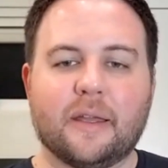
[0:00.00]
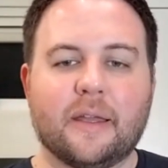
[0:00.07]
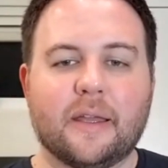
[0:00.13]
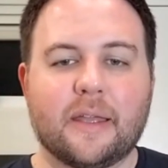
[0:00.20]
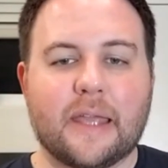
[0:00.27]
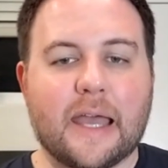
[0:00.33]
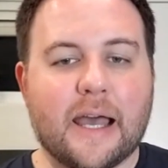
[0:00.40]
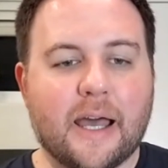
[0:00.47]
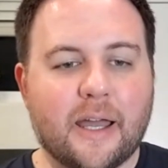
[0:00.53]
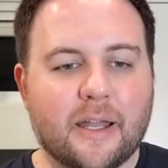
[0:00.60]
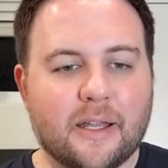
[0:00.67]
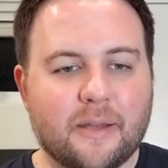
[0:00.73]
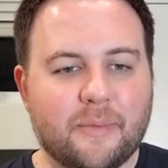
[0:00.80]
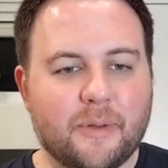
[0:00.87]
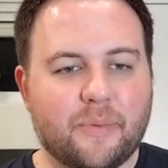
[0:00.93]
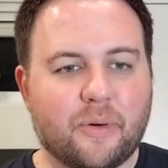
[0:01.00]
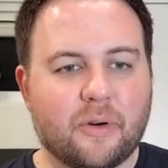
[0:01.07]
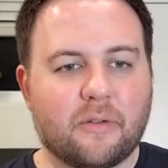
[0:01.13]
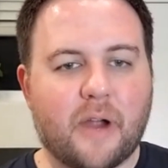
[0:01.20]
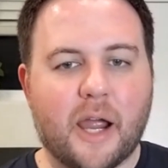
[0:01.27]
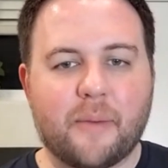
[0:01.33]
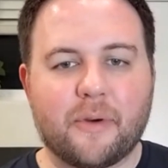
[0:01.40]

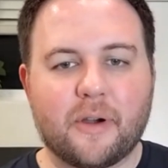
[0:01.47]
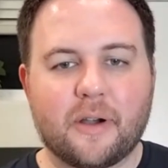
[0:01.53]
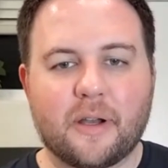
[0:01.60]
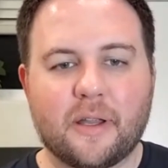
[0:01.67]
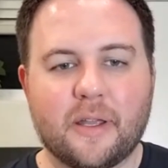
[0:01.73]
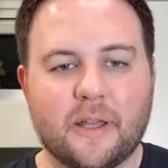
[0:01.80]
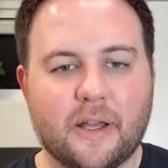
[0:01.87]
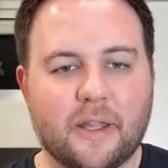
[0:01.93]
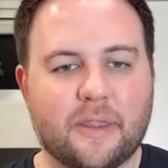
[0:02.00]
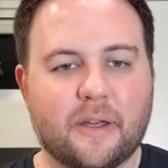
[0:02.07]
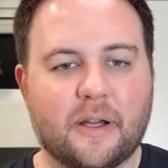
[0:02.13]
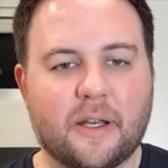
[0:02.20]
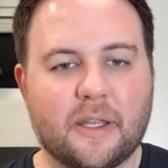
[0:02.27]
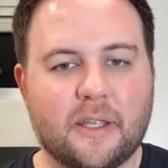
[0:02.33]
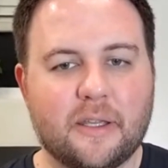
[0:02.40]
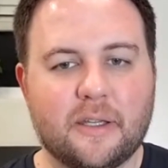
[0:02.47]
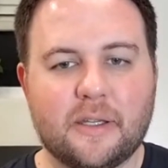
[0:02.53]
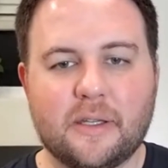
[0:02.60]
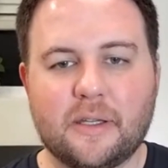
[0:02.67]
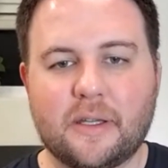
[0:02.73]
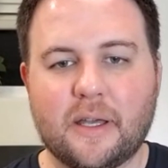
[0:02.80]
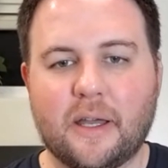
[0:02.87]
Reimer. I thought
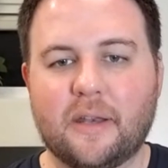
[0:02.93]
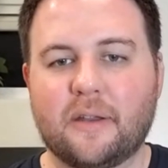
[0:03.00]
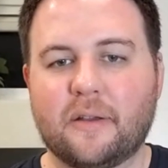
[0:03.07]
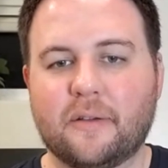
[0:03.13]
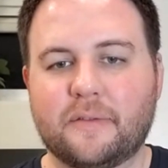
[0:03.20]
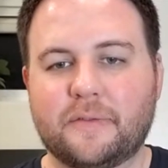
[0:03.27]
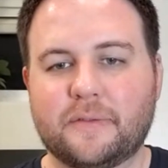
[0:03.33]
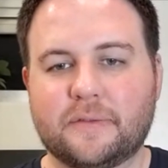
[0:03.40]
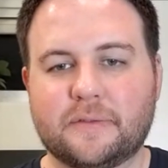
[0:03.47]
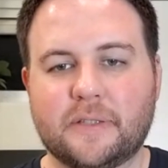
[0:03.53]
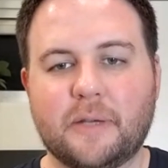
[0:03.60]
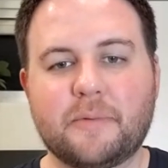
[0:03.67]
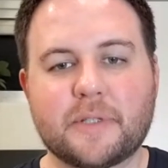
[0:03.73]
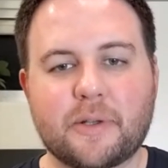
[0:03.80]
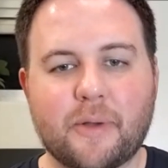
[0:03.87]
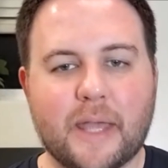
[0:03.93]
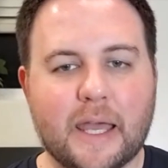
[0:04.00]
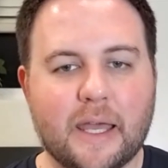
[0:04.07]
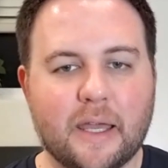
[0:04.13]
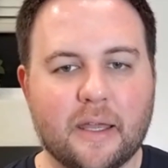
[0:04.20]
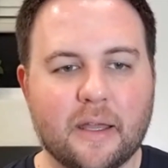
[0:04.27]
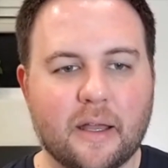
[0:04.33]
he was
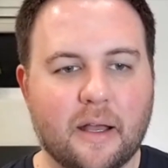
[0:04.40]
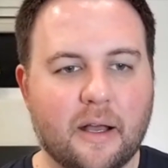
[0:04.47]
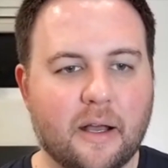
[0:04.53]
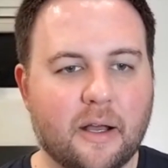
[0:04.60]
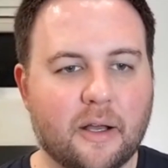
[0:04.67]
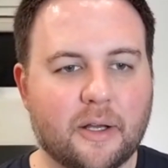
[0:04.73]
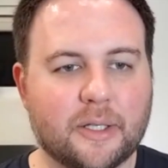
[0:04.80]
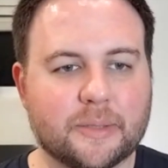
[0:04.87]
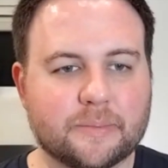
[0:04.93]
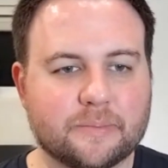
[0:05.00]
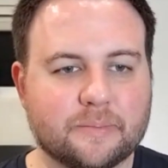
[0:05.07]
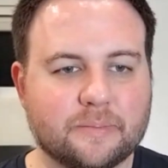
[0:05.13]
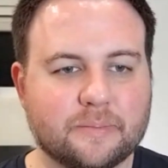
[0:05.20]
okay. Some